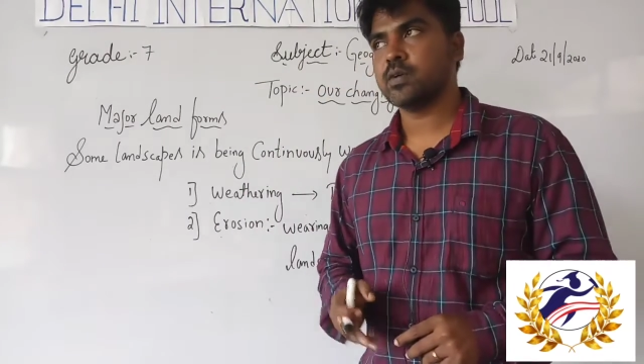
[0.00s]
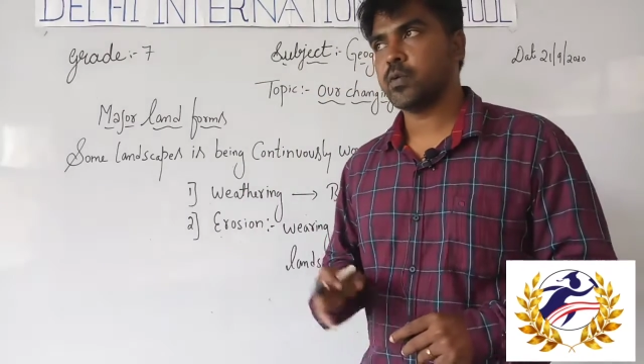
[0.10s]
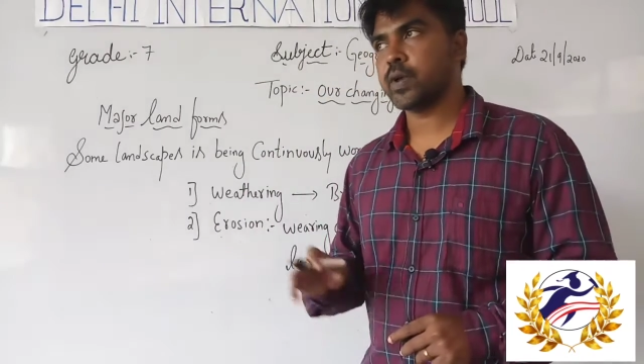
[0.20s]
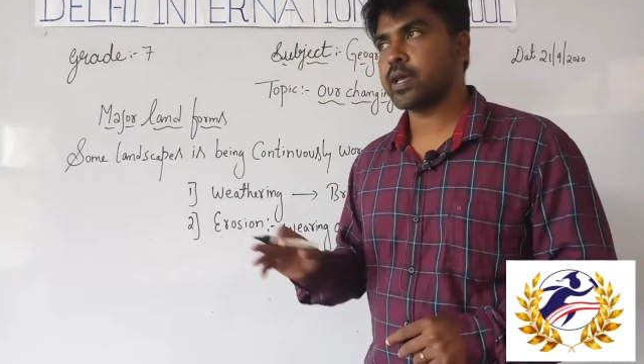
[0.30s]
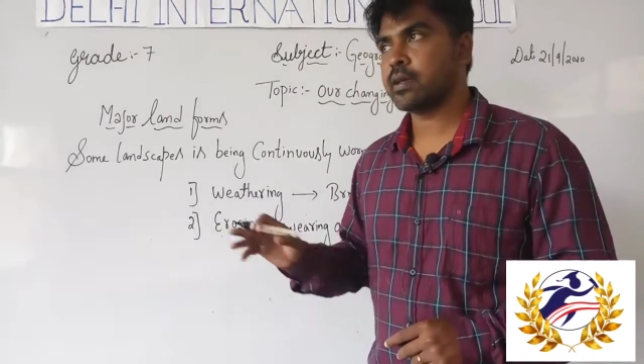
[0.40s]

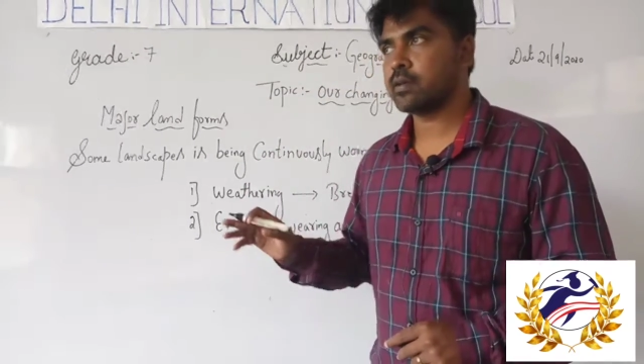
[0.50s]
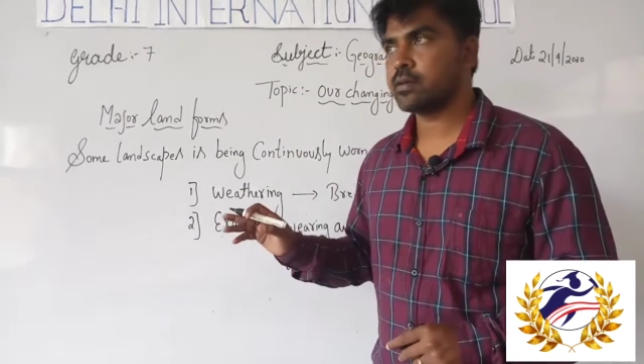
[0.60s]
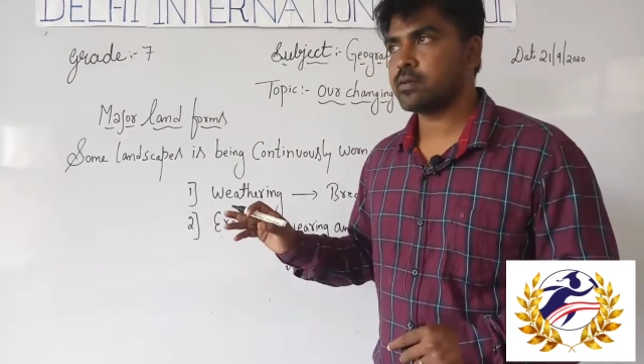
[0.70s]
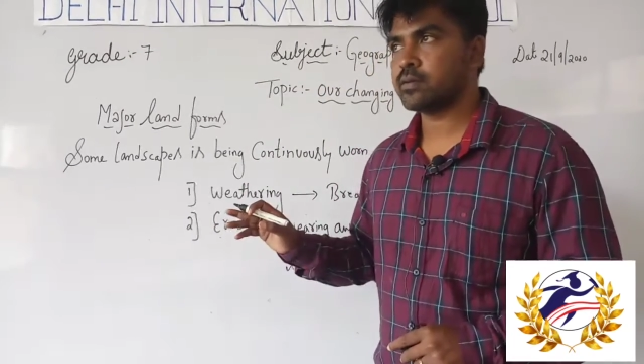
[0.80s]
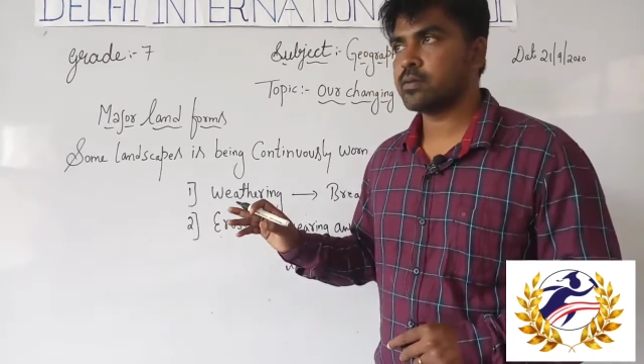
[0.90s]
We
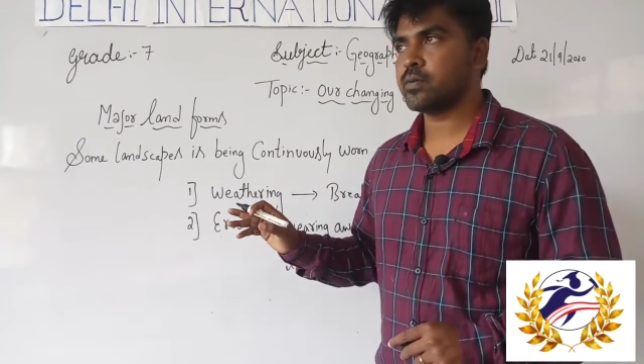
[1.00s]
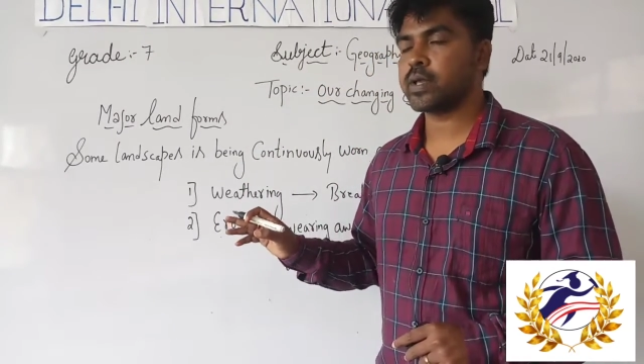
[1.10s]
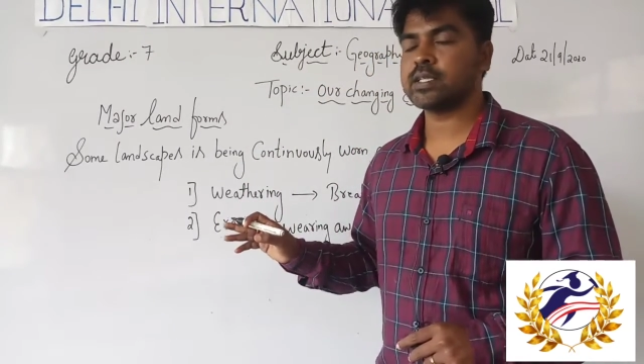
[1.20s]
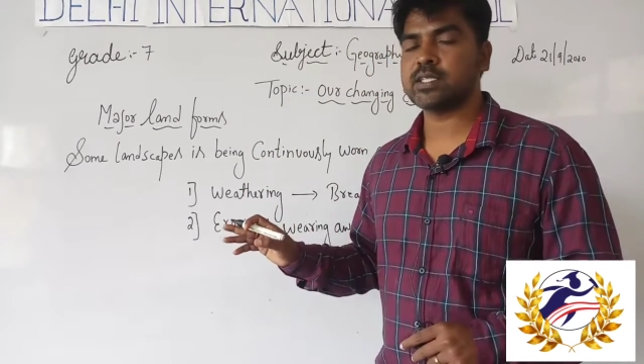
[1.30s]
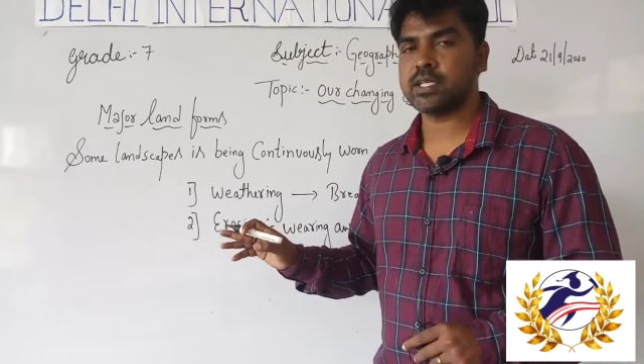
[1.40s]

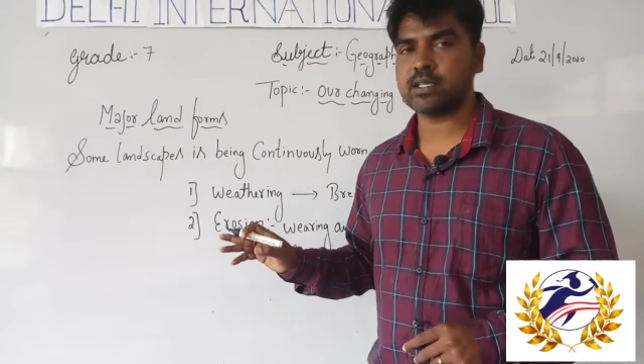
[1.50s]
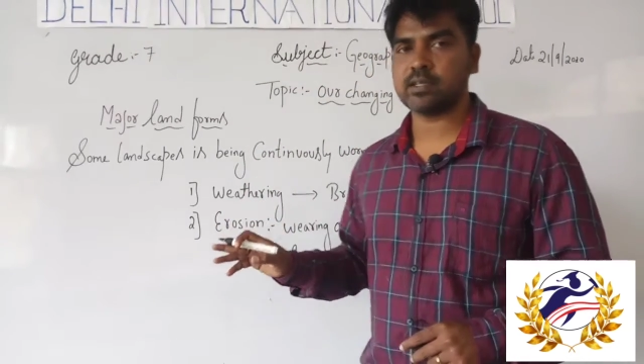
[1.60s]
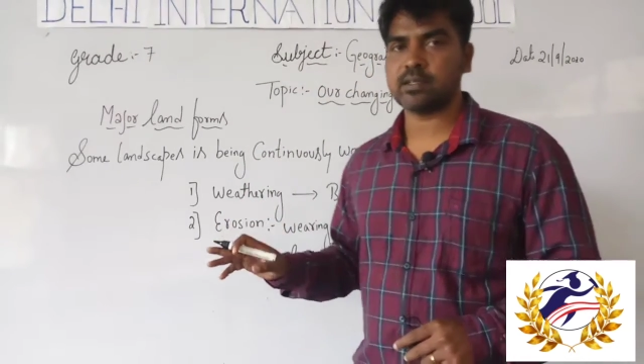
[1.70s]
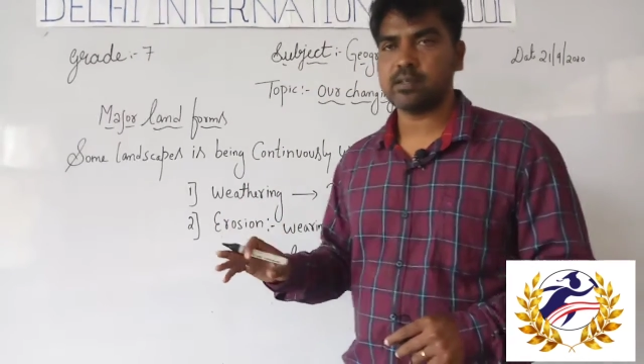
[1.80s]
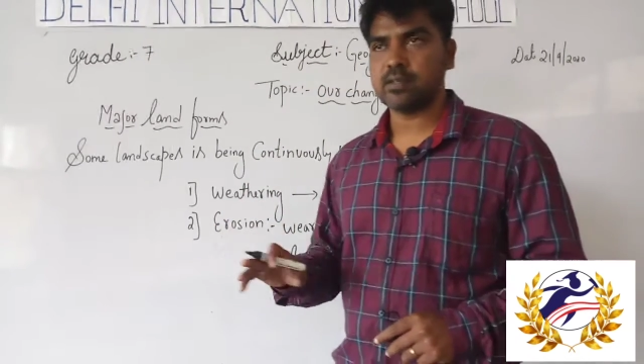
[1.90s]
can see
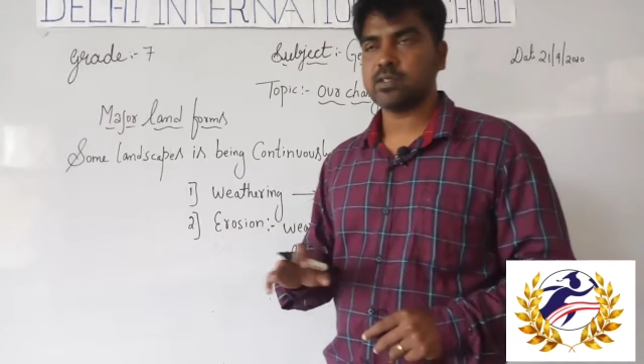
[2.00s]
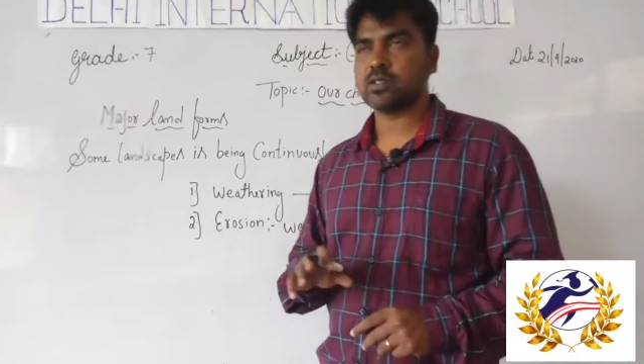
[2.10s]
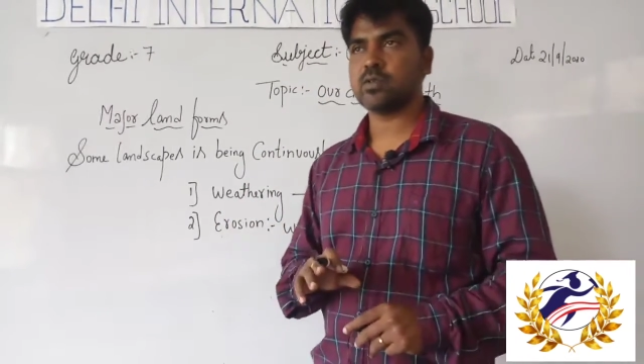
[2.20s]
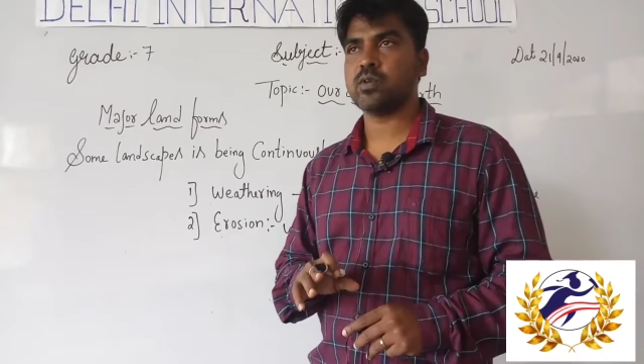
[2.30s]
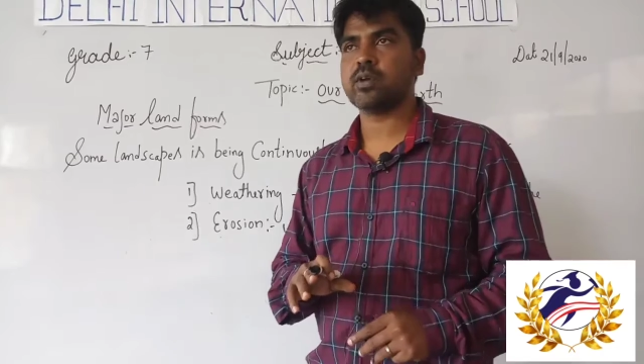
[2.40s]
that.
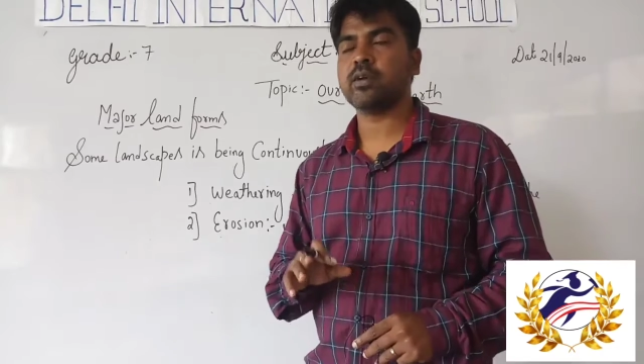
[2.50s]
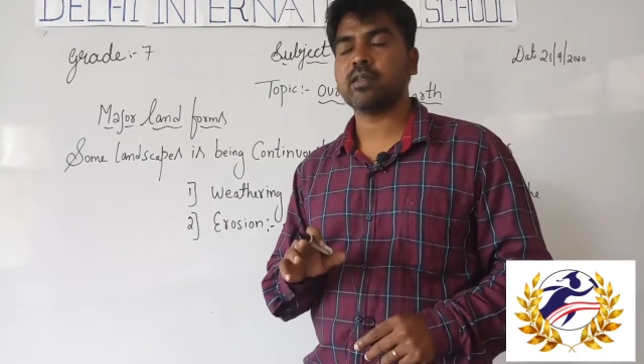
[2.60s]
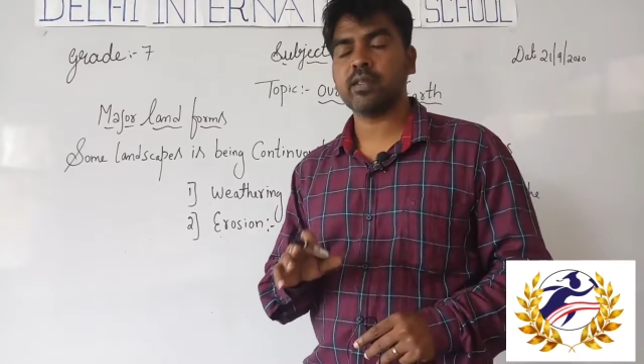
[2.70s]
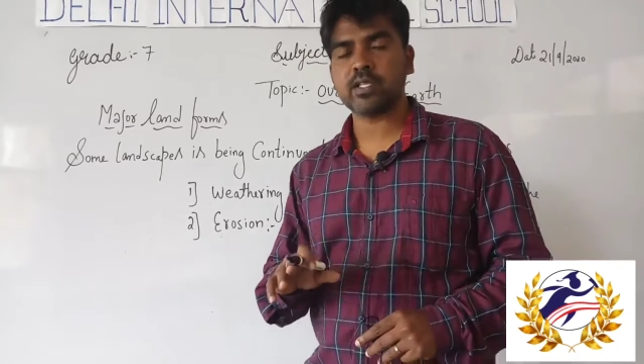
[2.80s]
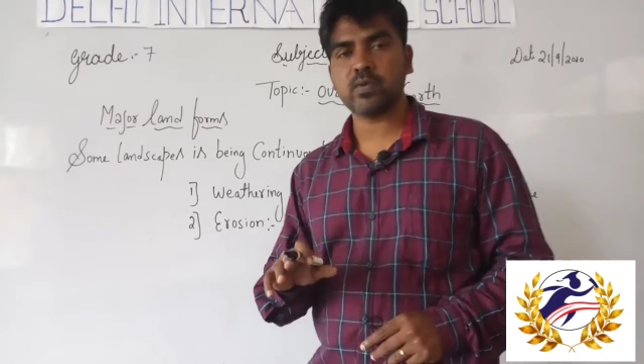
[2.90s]
So
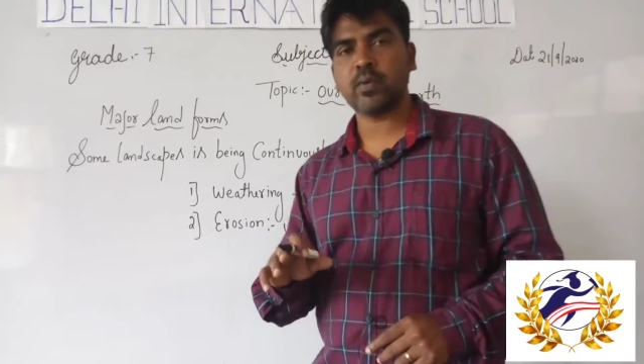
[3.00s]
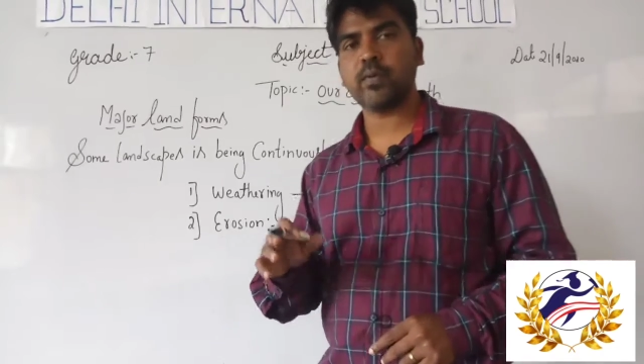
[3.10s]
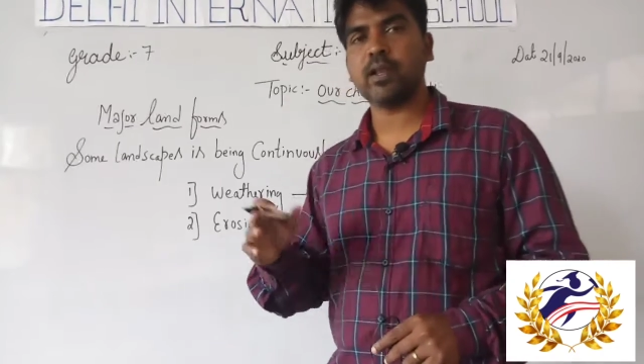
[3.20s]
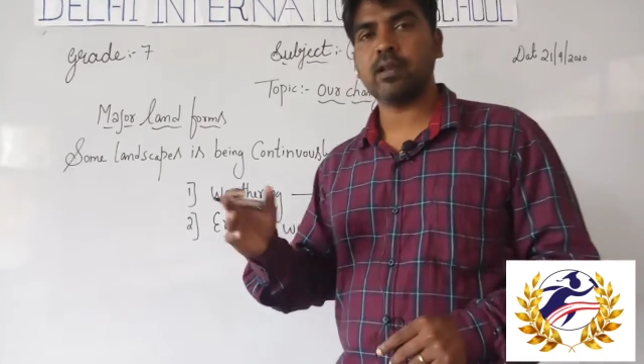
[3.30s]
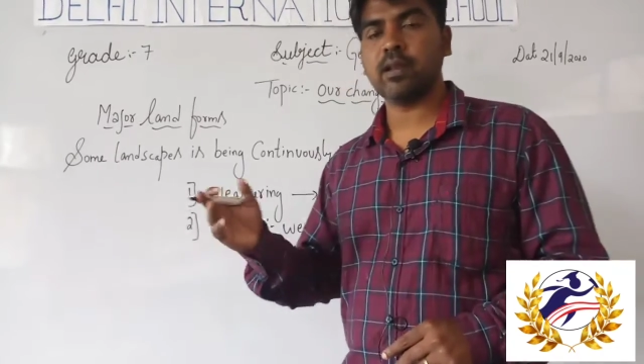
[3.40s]
regarding this, we
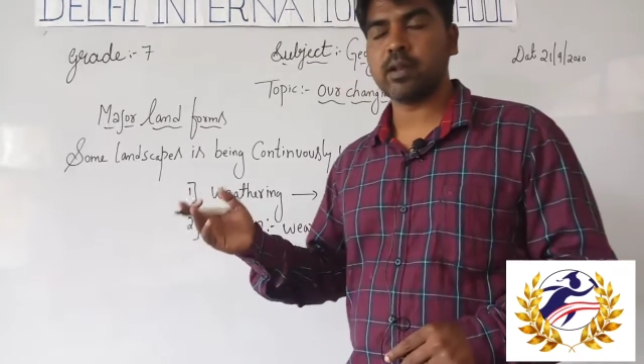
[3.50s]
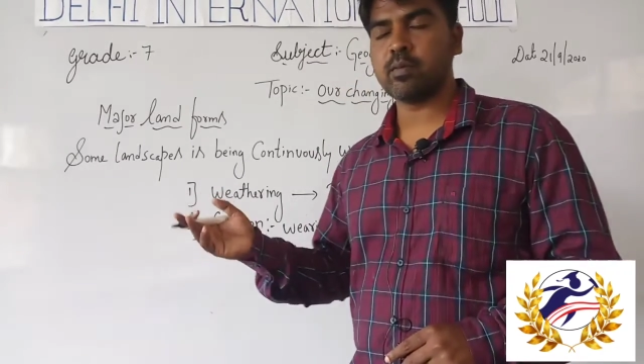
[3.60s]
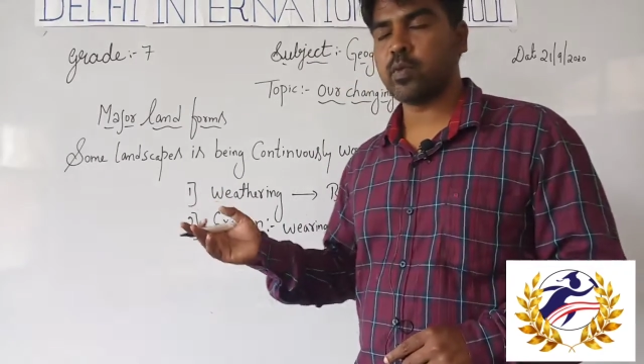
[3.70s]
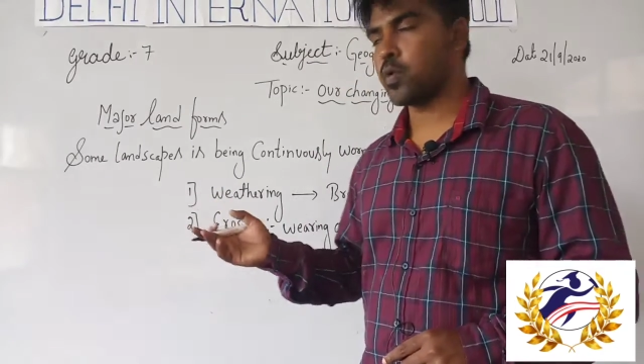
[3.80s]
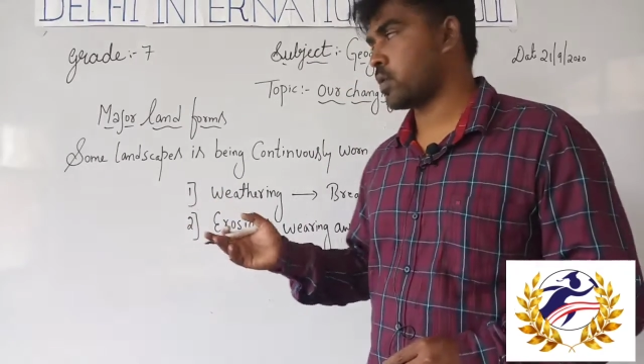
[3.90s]
will
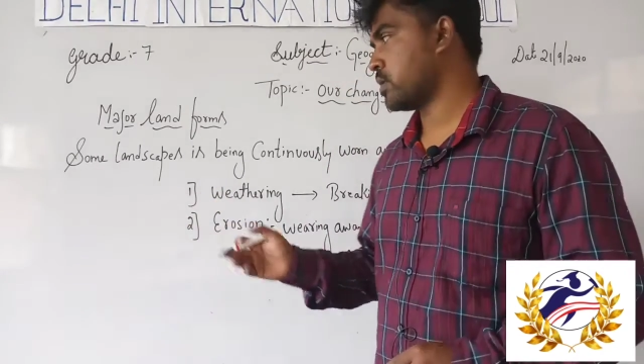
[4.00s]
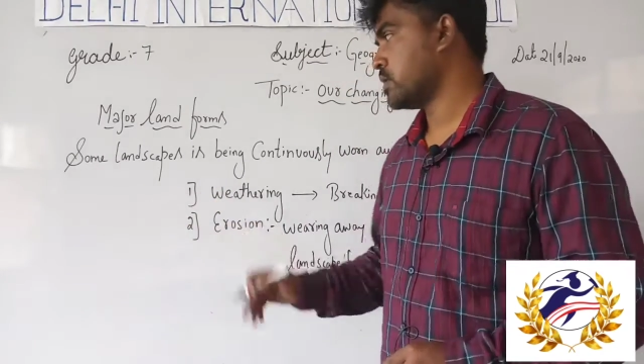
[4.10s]
learn more.